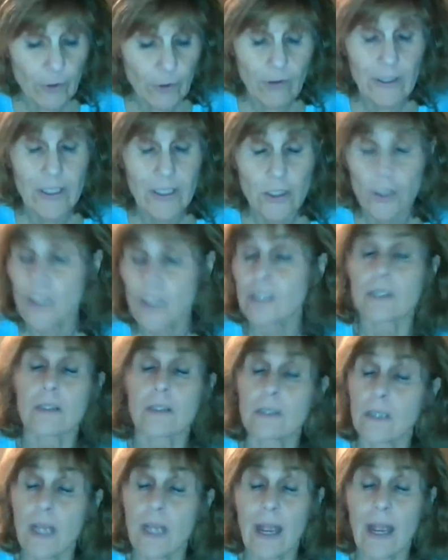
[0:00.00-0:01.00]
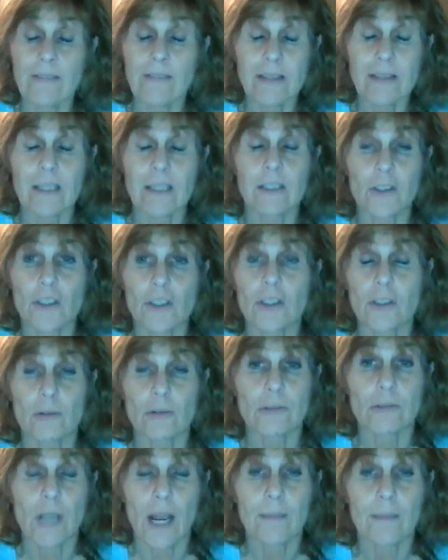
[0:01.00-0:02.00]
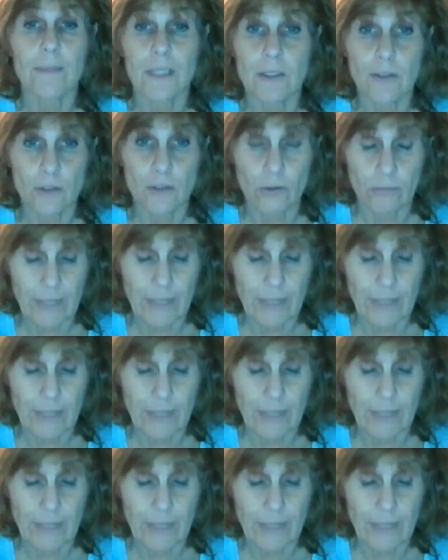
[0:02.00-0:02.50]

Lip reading: just, everything is just so time consuming.